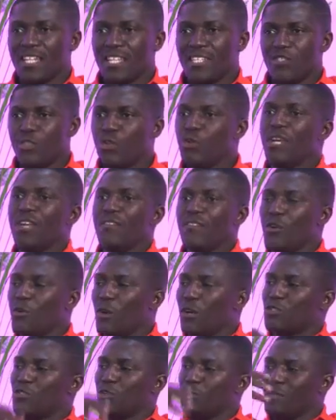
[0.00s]
You even
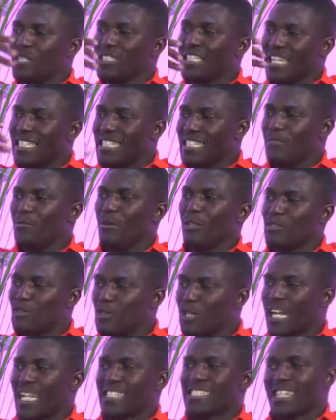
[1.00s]
want to meet a demon to
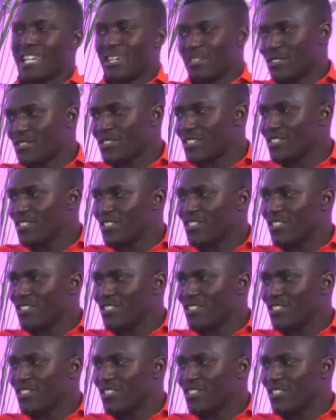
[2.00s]
cast out.